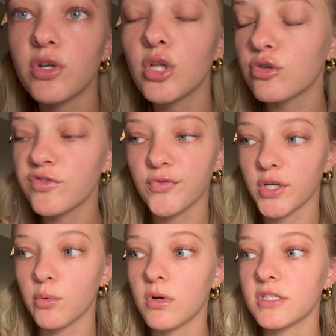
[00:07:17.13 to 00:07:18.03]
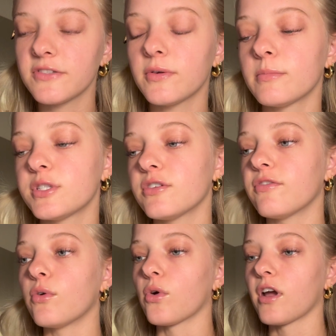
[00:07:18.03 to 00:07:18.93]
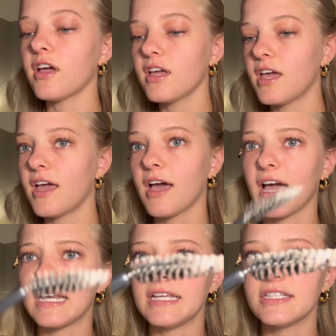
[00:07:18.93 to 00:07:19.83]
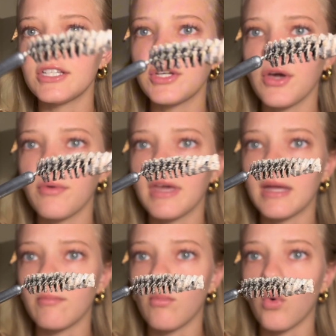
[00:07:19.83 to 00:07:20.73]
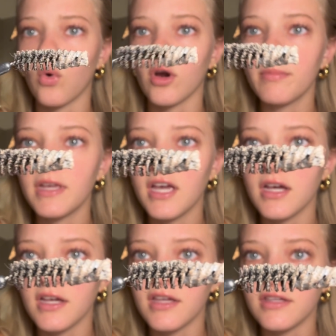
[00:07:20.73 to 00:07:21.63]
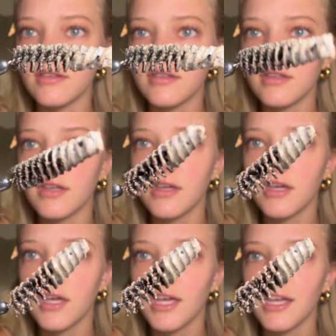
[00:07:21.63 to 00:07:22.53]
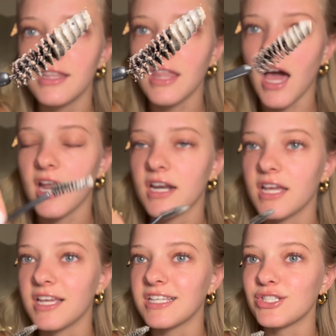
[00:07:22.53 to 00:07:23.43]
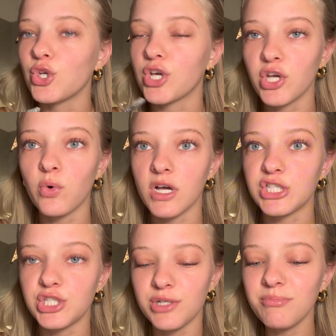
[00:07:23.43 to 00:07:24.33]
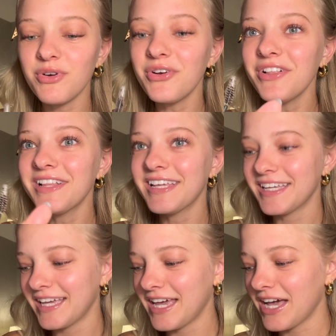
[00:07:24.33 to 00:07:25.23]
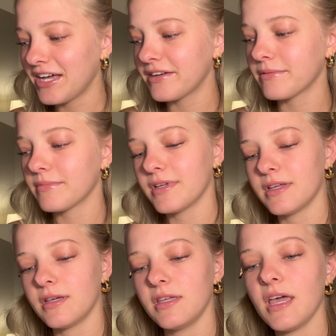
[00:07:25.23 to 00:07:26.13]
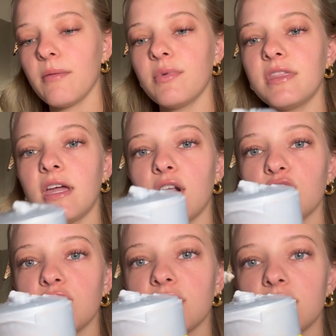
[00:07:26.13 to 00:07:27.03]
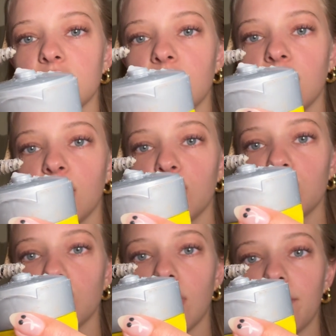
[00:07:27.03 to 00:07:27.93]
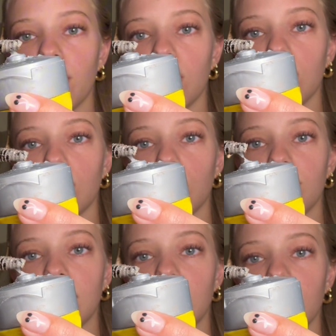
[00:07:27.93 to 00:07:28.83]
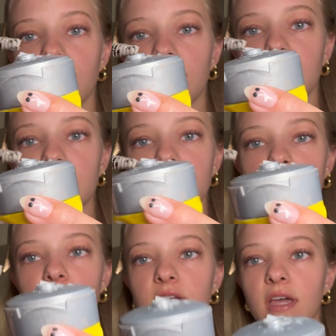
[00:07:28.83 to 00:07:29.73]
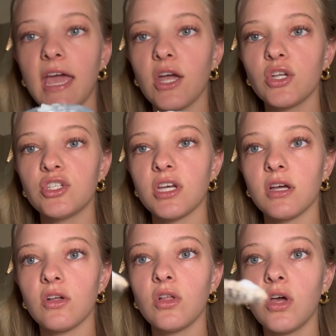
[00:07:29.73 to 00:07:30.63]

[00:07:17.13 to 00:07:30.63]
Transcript: of those free ones from Sephora. I need to go get more because that is looking questionable. Yeah, but then I'll just swipe a little bit of this hair gel